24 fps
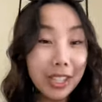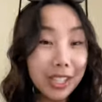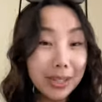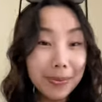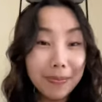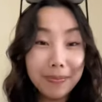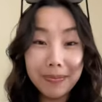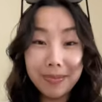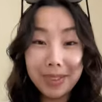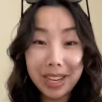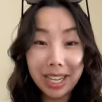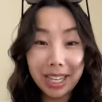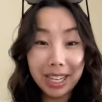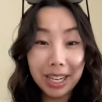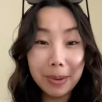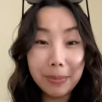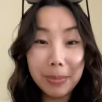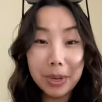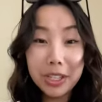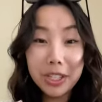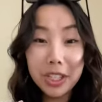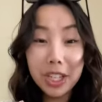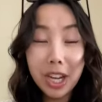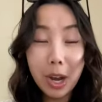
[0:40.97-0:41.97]
mini,
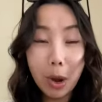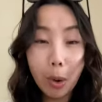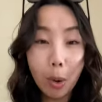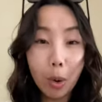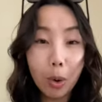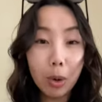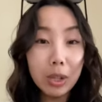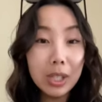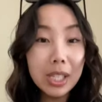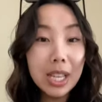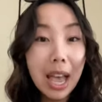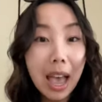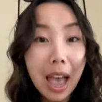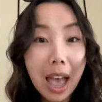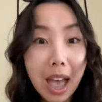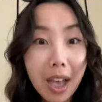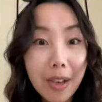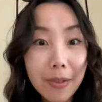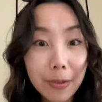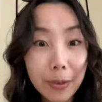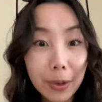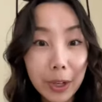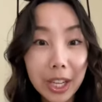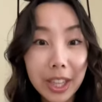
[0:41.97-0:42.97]
but she holds
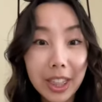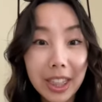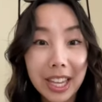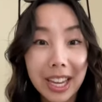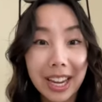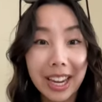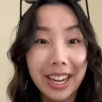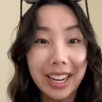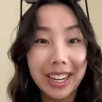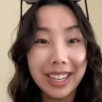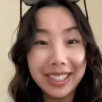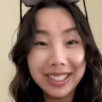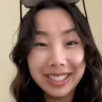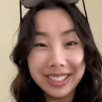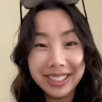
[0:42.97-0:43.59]
everything.